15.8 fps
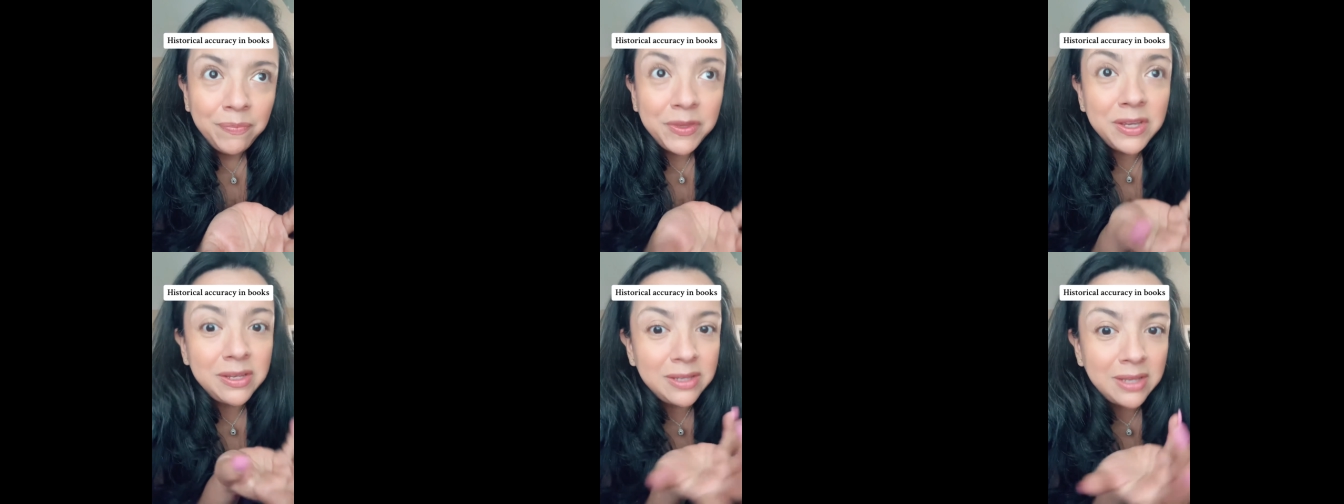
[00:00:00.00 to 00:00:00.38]

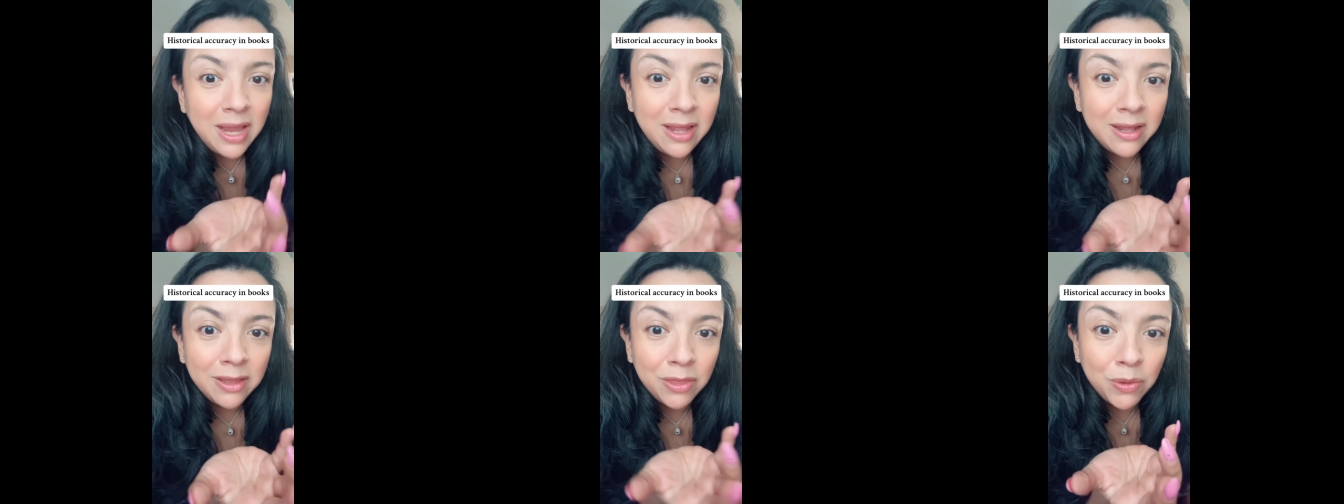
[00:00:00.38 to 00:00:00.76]
to
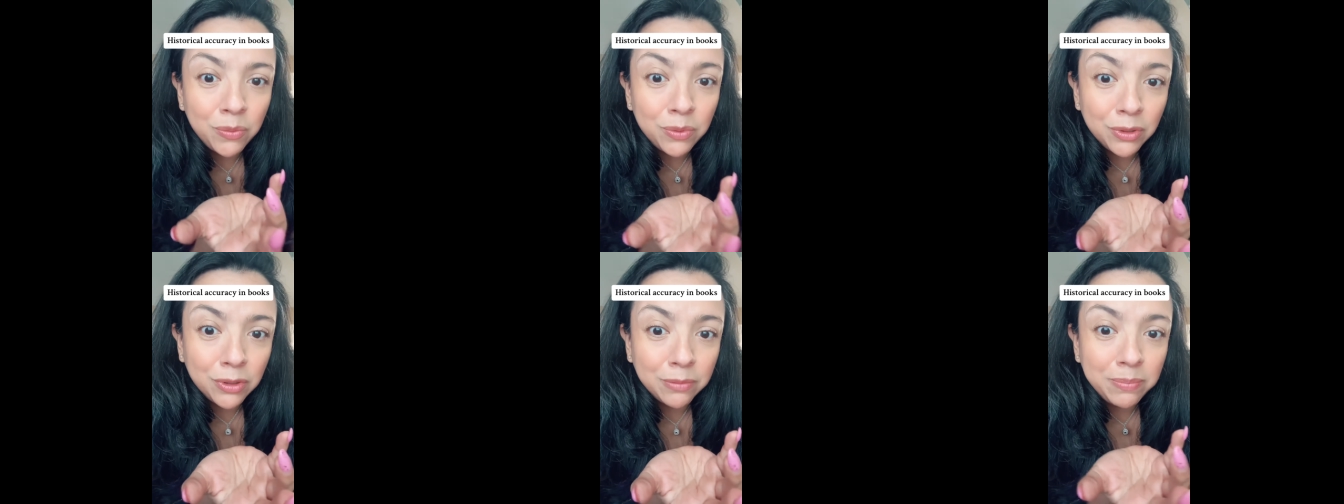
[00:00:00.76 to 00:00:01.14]
say that the
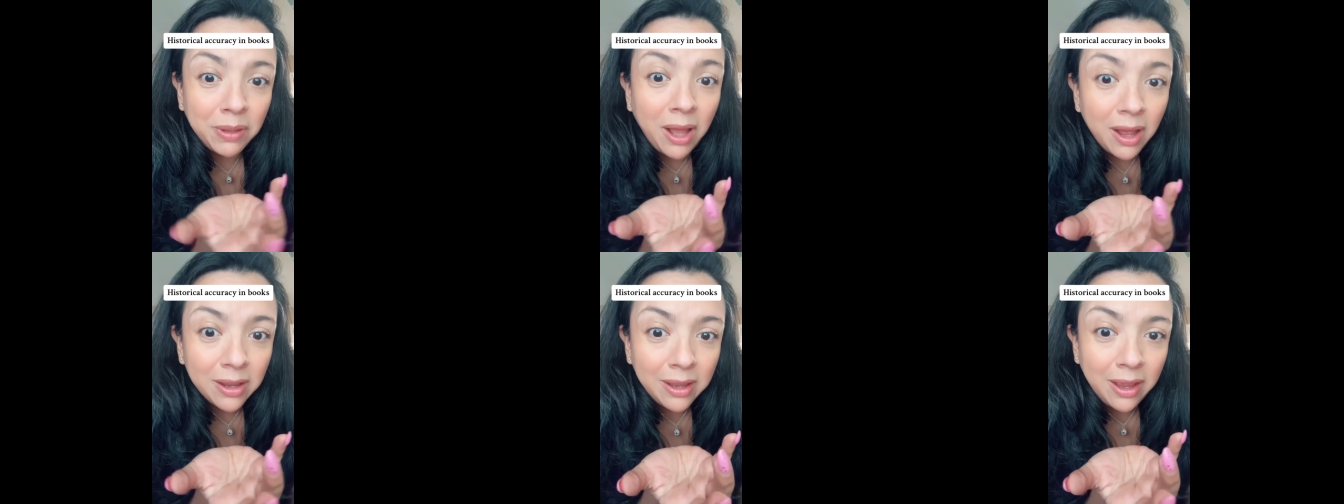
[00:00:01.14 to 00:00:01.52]
word
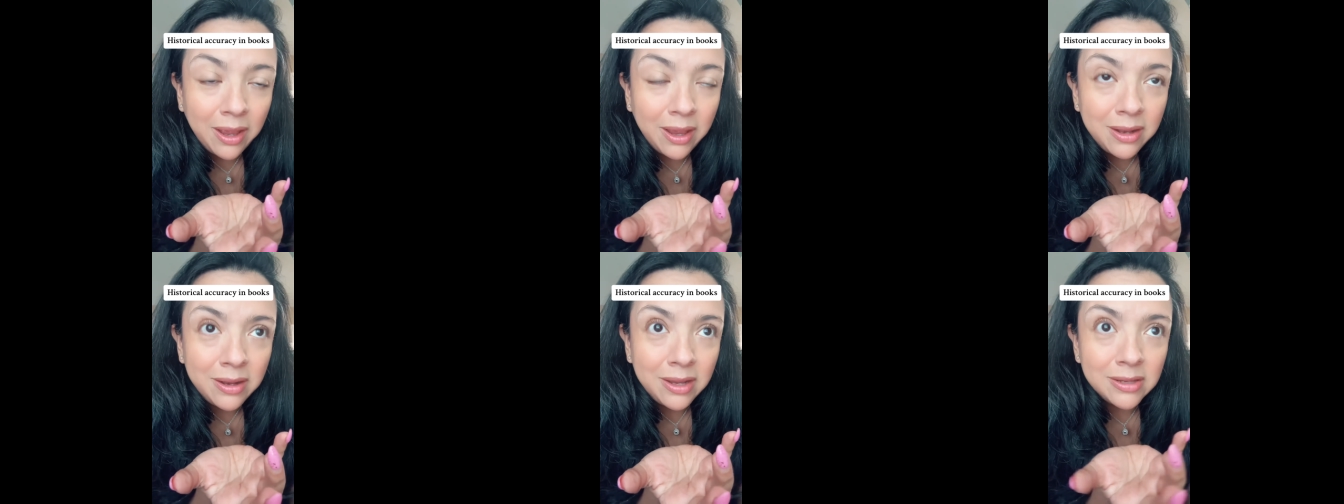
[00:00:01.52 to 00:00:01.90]

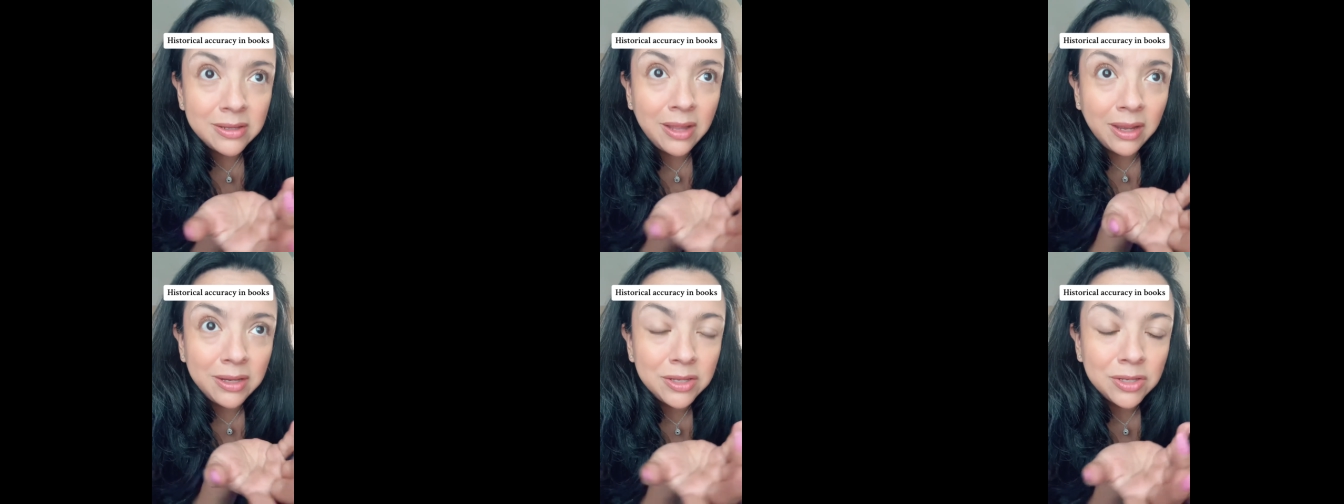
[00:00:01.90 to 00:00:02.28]
blockhead is
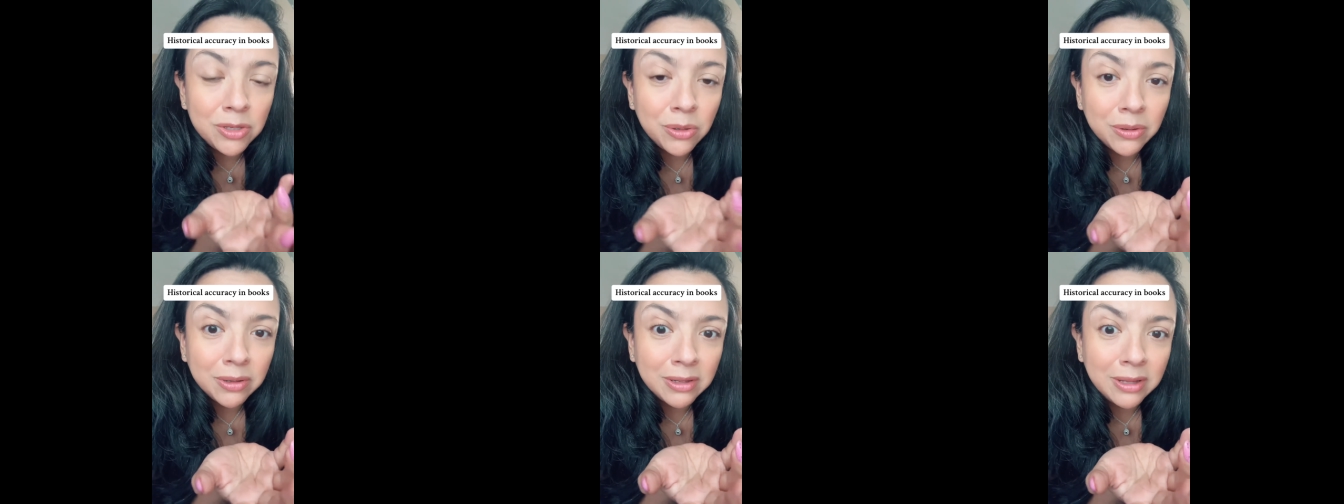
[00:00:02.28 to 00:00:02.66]
not
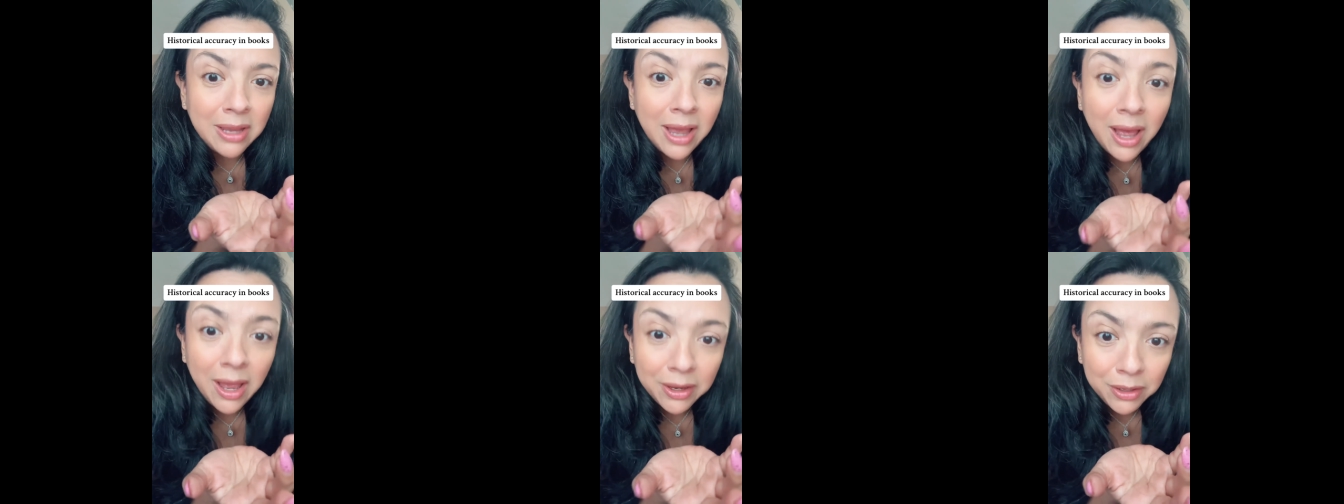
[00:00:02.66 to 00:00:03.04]

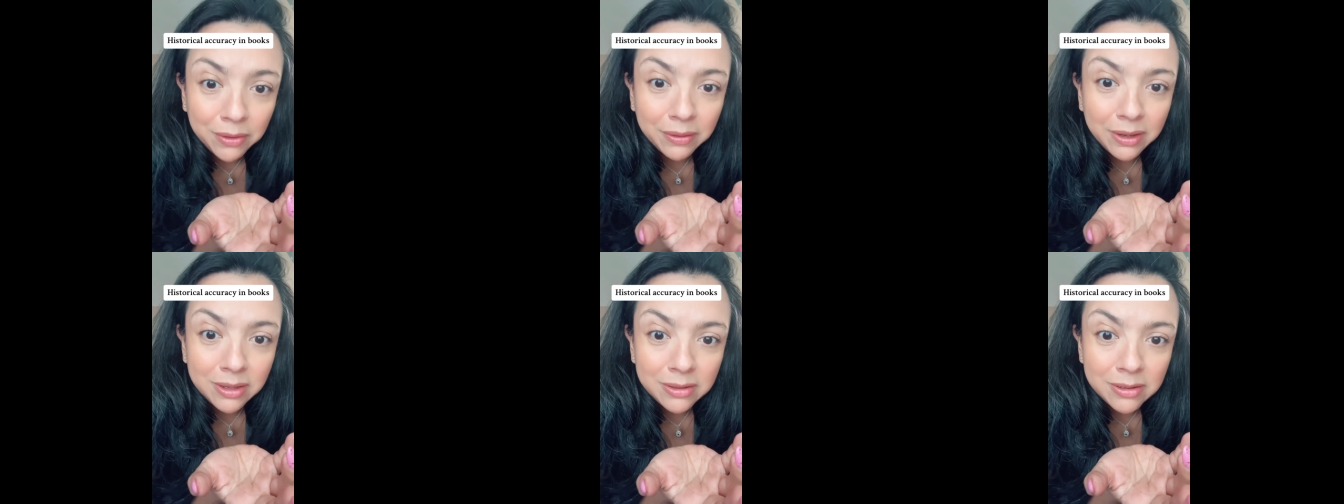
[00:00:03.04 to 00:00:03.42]
historically
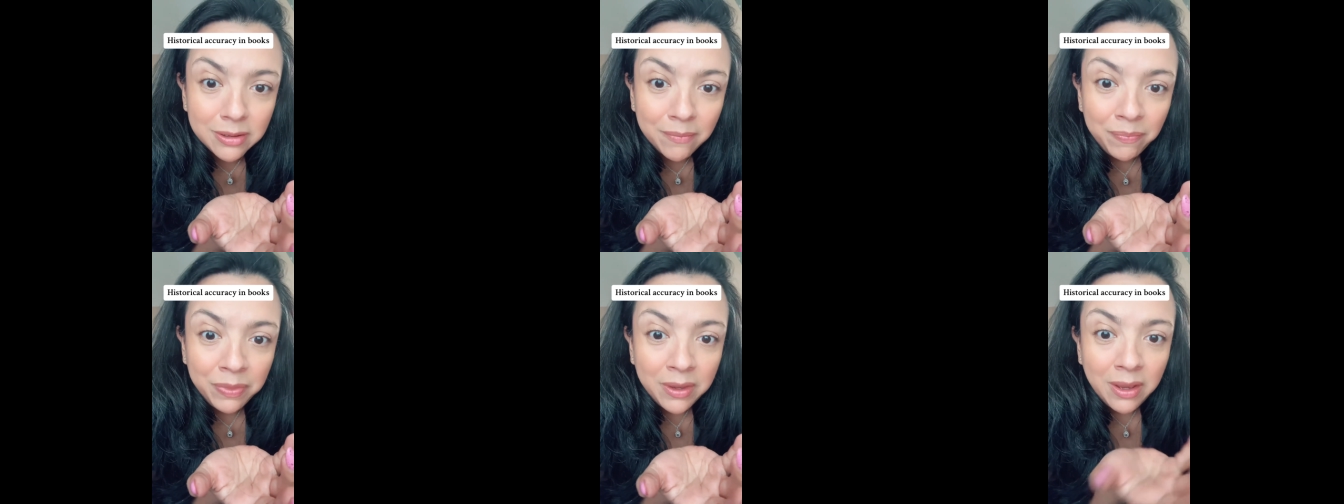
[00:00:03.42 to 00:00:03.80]
accurate,
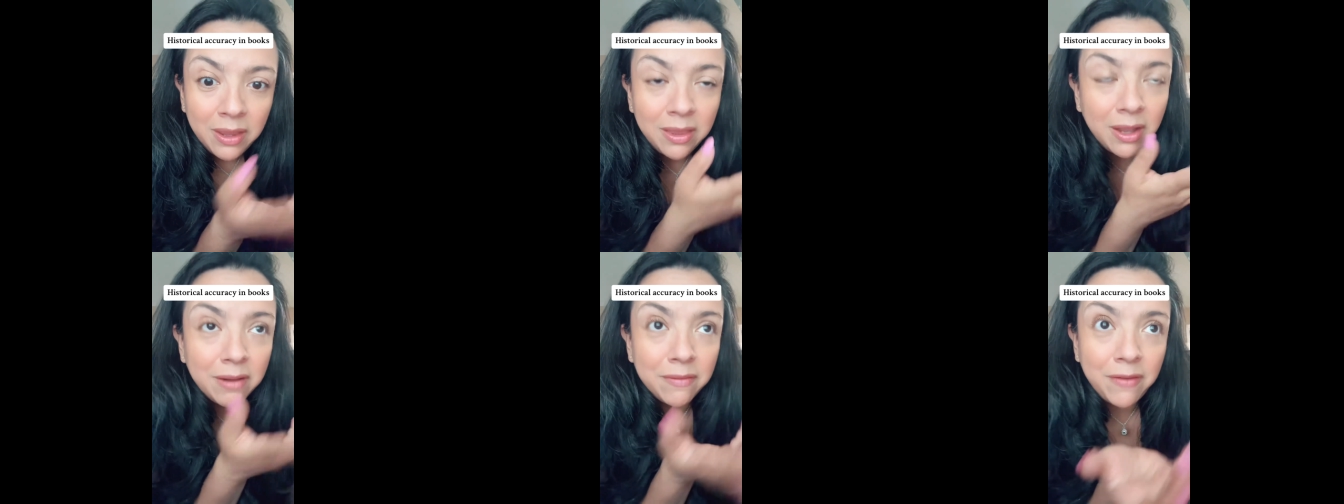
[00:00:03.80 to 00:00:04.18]

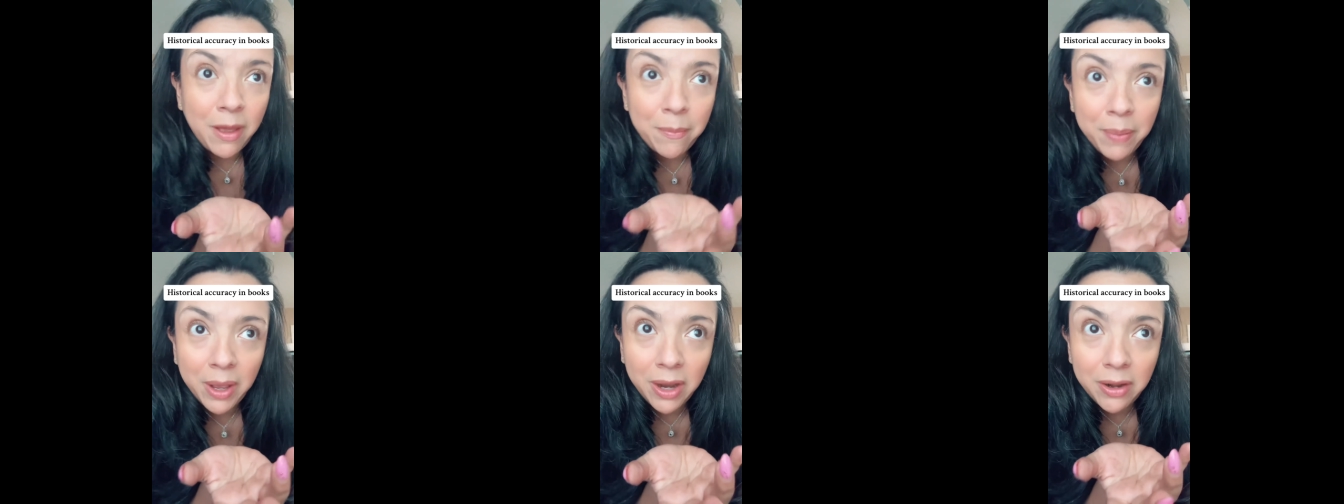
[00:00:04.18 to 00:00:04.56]
that a
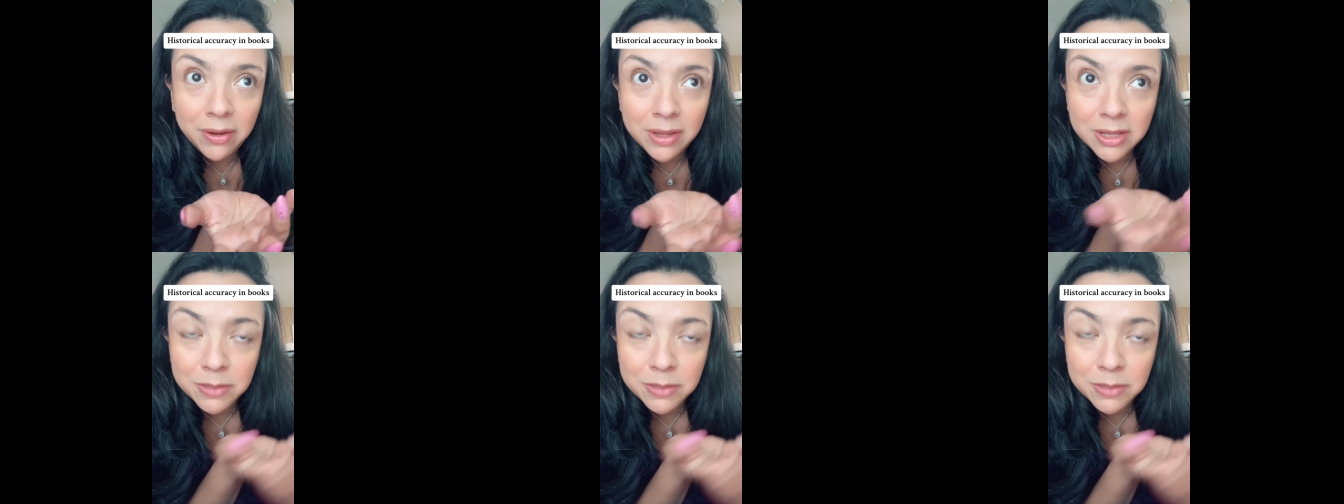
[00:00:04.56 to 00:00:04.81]
vampire that's